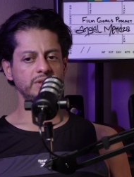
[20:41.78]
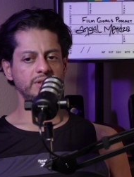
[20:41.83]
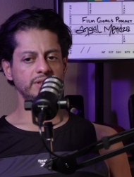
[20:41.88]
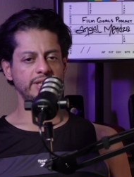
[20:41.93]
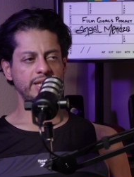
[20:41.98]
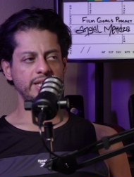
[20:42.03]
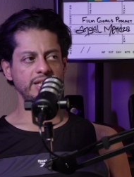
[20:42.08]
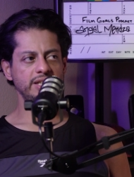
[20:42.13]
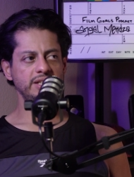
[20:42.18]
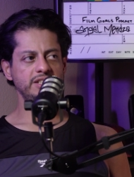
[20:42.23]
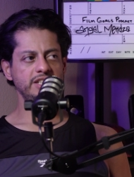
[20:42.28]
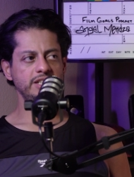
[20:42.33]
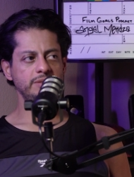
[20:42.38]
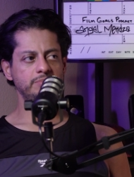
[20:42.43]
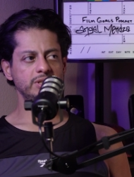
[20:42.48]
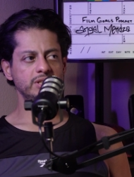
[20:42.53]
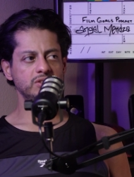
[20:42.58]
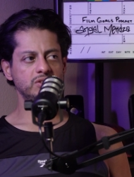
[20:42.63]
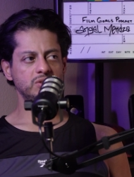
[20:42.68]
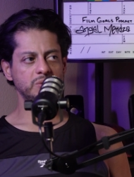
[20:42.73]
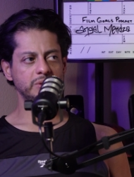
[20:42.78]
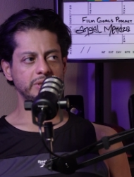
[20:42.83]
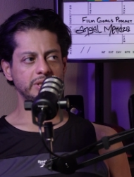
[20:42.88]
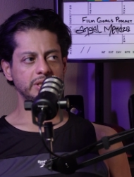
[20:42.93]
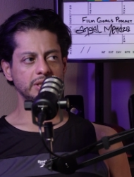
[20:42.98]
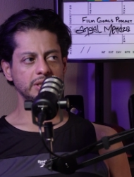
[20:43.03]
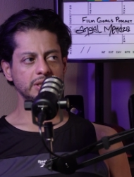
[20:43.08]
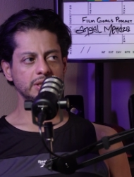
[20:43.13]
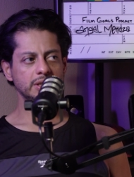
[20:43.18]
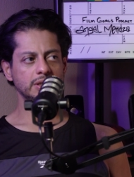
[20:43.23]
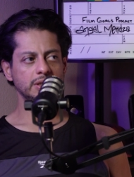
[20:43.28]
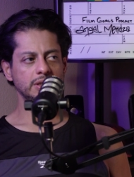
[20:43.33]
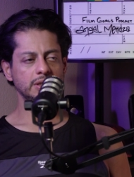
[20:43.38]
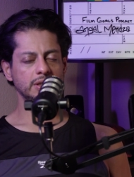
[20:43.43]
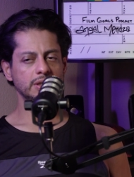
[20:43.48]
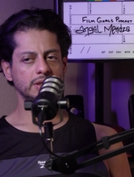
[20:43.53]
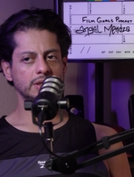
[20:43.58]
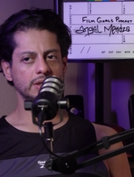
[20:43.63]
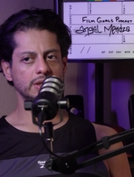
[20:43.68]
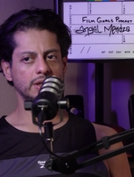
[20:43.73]
getting deep into it.
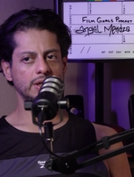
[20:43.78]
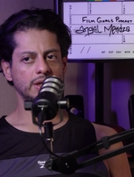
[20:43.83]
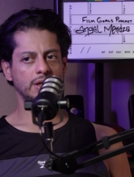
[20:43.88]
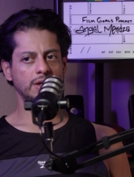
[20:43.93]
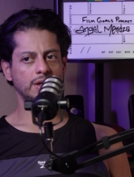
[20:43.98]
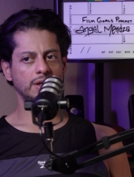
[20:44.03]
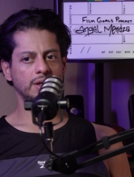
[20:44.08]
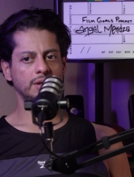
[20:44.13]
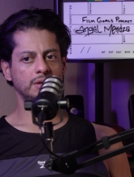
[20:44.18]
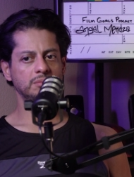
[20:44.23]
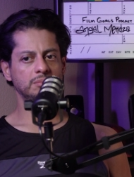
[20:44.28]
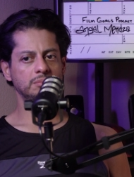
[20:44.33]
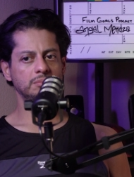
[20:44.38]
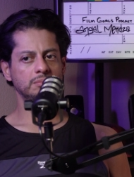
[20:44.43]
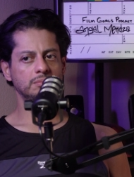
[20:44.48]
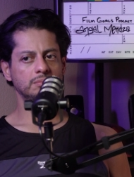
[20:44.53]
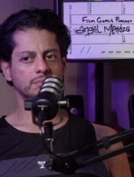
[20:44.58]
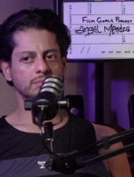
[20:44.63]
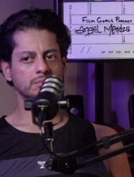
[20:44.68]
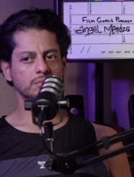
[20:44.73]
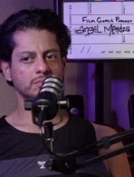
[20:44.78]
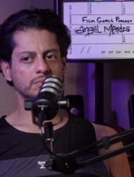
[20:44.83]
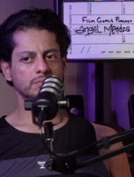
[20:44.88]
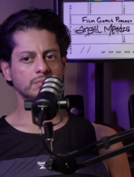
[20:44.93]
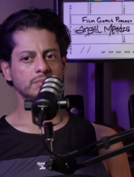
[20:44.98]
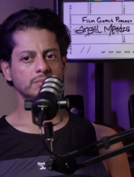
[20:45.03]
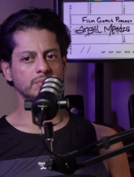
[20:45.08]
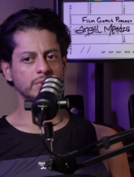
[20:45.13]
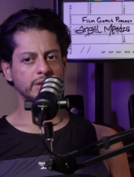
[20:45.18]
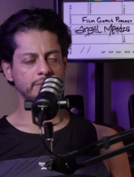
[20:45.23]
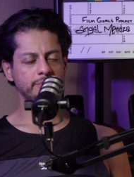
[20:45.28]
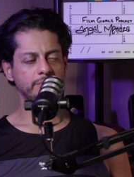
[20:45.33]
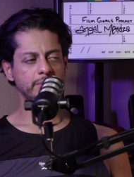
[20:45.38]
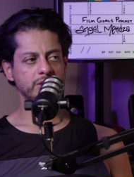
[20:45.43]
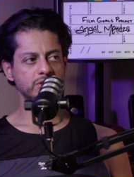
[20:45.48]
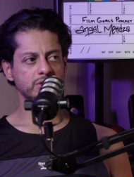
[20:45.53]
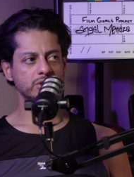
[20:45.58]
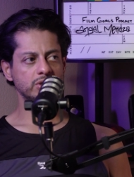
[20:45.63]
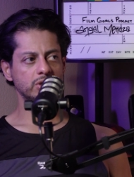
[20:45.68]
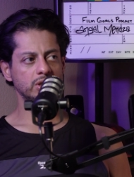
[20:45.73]
Like I
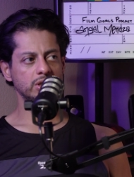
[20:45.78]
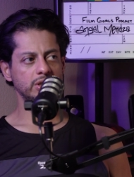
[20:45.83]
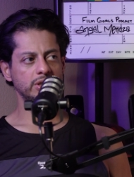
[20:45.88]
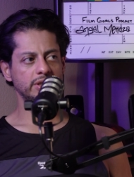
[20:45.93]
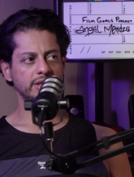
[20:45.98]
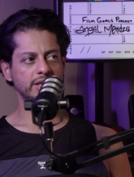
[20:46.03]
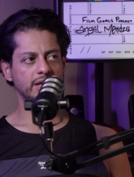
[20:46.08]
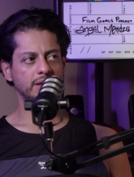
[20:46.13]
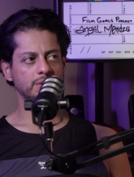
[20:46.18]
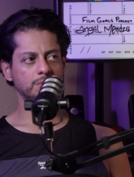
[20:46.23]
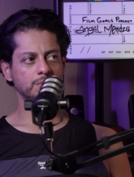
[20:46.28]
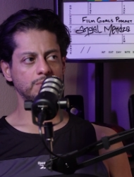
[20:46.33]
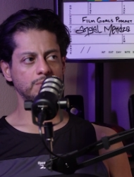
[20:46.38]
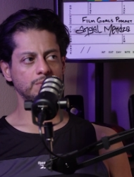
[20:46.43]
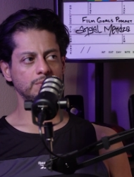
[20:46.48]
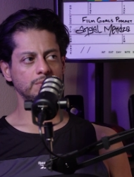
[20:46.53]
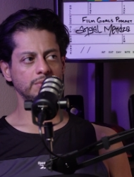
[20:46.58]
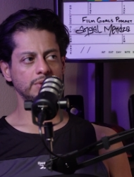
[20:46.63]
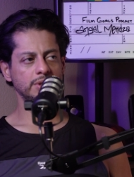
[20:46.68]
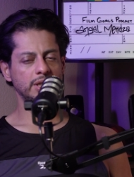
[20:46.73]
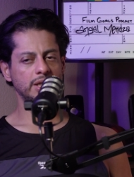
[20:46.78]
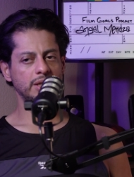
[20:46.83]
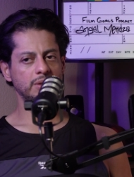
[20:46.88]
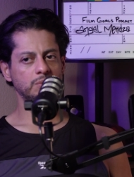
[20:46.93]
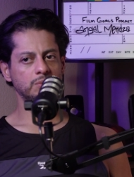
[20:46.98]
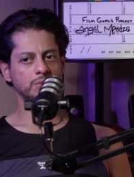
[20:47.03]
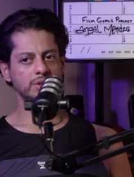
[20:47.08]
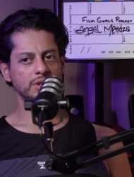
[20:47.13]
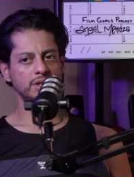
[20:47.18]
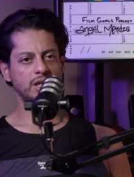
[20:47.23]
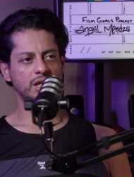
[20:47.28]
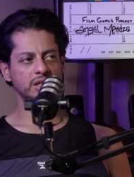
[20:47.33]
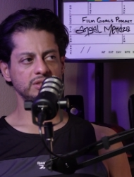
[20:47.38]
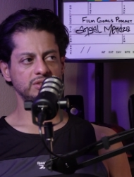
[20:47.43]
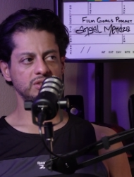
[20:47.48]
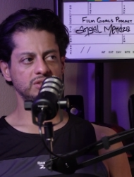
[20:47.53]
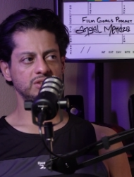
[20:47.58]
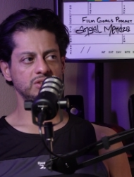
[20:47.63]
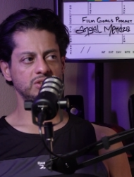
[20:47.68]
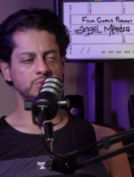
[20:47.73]
mentioned earlier, that one
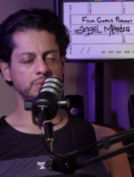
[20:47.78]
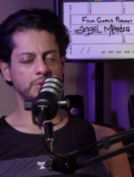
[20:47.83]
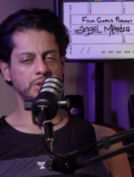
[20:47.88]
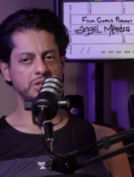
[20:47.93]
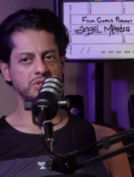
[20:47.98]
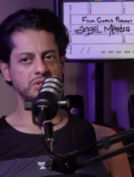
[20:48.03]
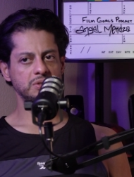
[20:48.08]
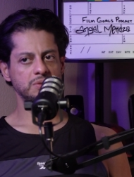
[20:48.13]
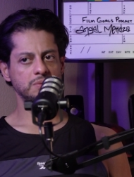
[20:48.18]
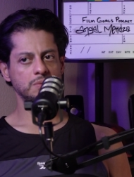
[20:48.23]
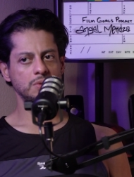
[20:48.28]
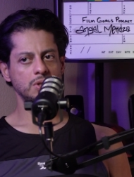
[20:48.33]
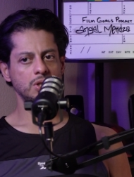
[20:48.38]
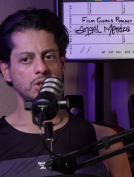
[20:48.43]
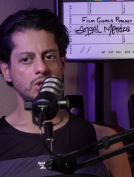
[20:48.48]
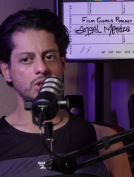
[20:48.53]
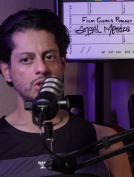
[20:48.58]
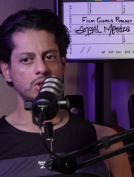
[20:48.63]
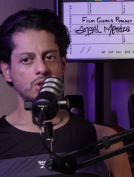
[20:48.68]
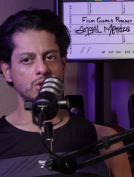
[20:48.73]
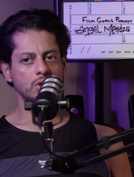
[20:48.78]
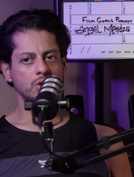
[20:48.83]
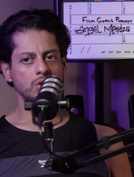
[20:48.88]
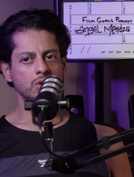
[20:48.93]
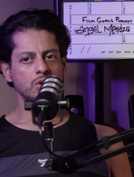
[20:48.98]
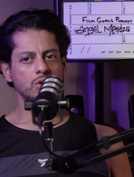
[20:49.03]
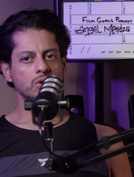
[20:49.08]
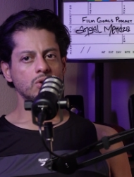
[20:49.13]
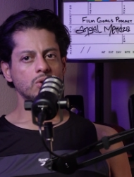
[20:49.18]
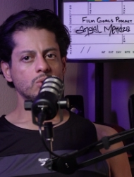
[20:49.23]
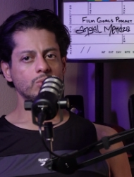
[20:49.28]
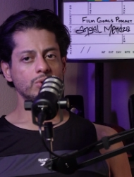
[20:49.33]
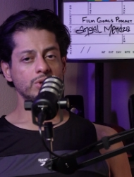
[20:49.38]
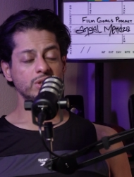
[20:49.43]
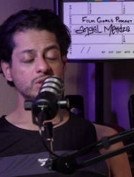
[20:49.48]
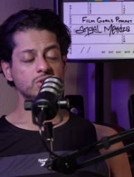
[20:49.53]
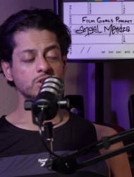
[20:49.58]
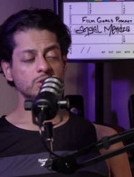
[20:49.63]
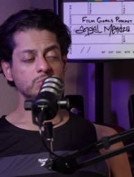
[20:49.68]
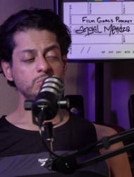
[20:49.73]
hostage situation where
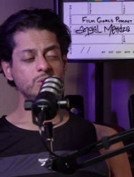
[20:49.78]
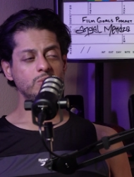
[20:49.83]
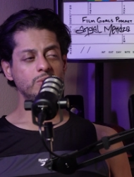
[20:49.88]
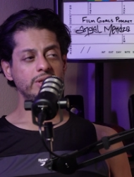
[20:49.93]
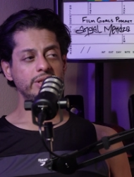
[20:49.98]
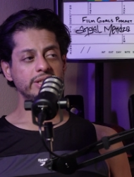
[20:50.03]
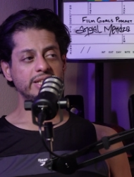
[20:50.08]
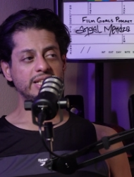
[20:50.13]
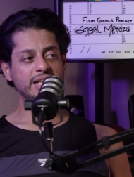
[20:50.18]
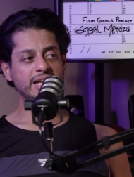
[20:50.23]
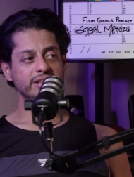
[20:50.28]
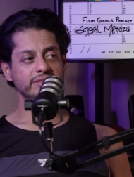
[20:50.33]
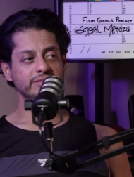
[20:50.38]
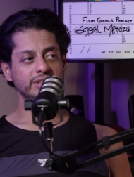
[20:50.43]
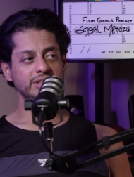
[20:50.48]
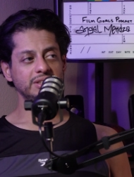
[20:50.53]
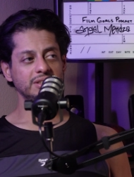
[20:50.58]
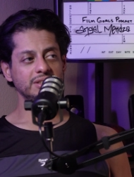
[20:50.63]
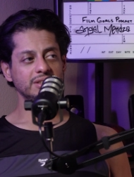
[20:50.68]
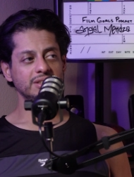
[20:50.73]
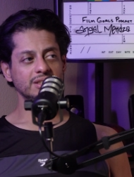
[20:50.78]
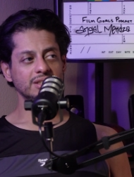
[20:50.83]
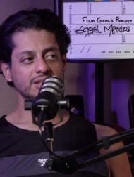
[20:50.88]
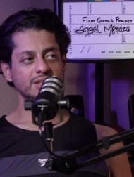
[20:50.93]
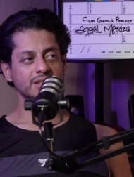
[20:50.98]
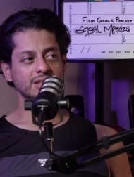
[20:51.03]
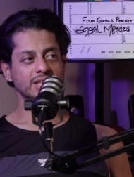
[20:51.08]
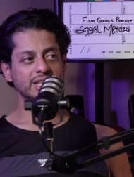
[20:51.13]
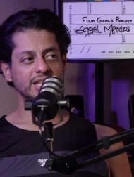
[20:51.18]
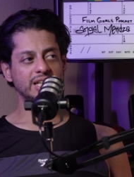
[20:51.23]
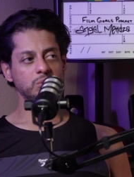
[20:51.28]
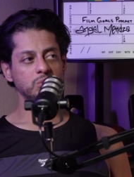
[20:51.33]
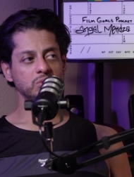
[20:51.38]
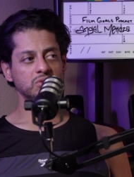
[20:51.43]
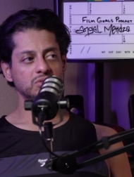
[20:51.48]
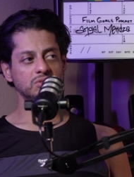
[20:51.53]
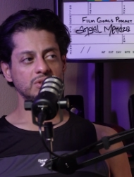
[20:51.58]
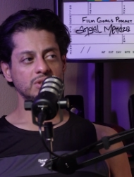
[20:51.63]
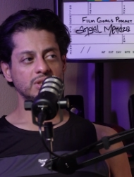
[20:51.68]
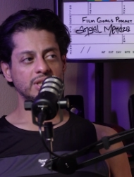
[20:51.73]
it took me a while to get out of it. Like I
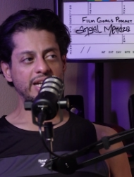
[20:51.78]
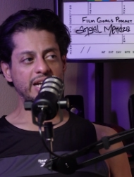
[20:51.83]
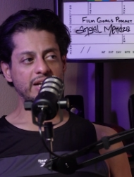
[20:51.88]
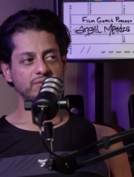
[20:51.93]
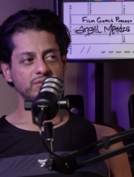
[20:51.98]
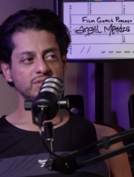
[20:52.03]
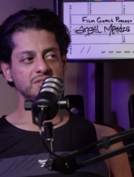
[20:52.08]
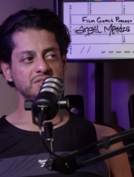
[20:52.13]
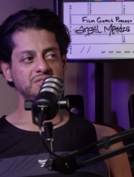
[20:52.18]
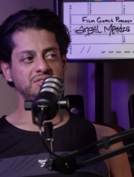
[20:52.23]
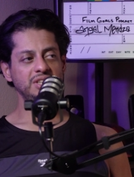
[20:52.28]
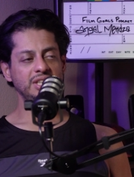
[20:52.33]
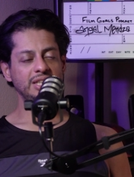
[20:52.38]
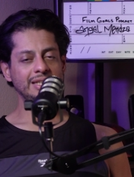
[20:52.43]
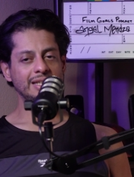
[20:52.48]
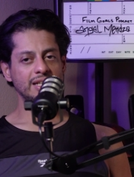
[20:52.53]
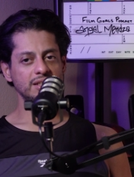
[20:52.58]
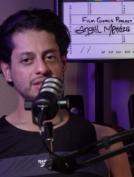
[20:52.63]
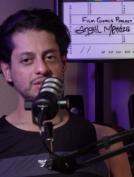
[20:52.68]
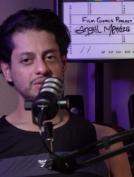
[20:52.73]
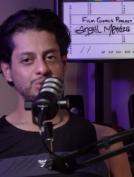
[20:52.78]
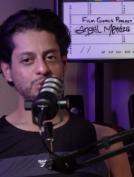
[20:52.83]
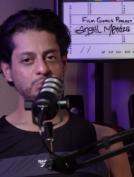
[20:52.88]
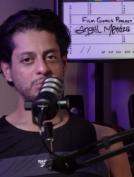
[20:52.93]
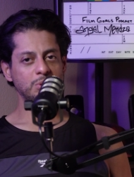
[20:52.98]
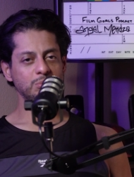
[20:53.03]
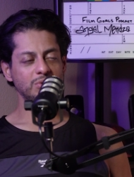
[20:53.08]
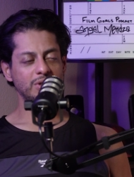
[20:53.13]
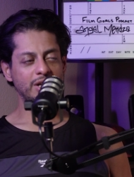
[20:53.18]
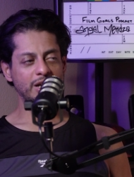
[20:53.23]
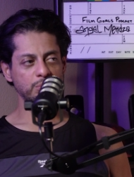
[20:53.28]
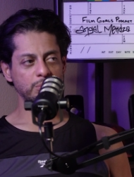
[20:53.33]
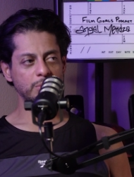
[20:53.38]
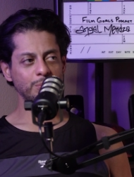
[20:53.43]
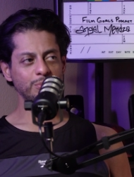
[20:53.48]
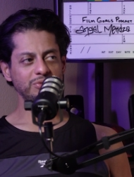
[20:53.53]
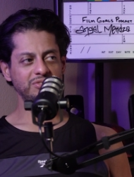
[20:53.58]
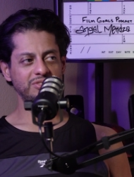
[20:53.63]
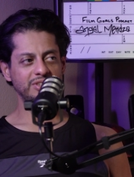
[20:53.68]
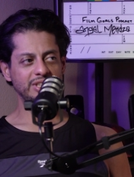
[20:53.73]
was like after the scene, I
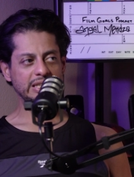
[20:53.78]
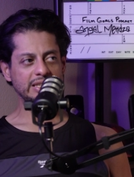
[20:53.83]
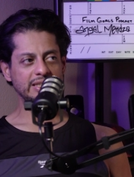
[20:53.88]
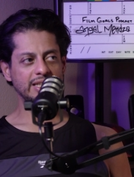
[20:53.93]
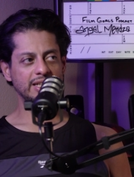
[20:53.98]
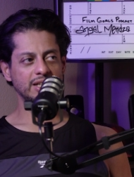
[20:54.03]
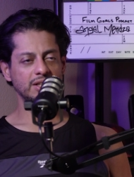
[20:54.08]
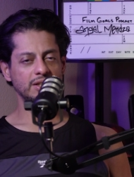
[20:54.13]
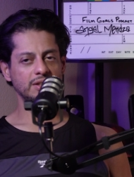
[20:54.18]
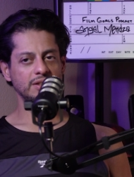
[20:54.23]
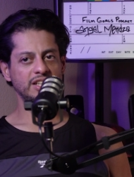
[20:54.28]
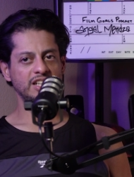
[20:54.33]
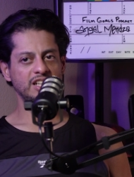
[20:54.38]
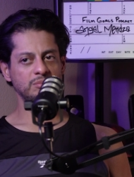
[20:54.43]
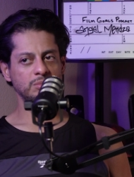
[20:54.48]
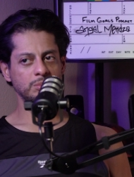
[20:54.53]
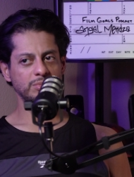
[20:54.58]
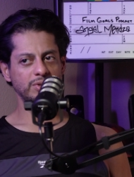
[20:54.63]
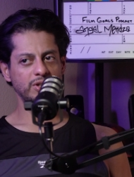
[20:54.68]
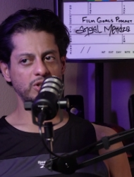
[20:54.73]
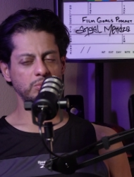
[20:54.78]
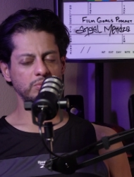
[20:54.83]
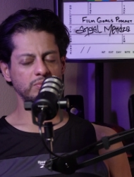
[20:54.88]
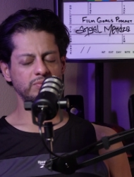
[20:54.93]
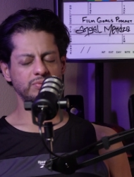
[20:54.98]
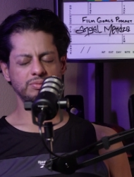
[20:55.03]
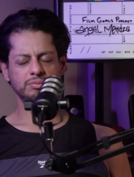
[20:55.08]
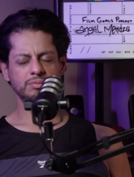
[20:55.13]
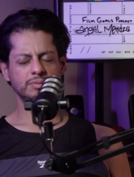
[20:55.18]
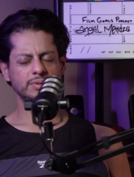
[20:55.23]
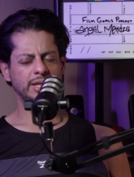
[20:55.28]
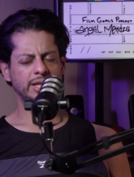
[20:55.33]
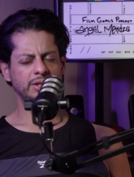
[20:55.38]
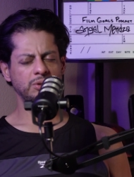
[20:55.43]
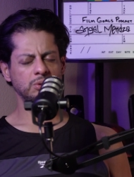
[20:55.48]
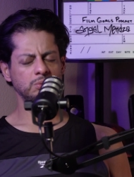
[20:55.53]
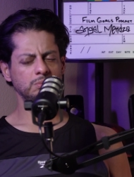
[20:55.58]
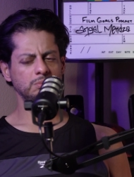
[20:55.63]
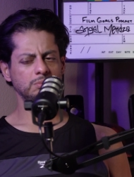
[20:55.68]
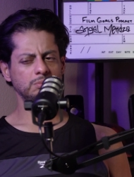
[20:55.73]
remember sitting there, and I
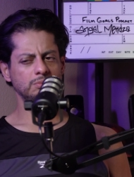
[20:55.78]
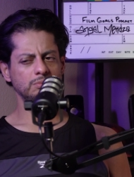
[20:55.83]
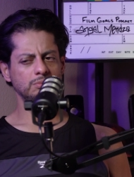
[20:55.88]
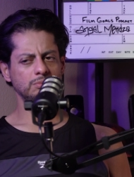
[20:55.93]
don't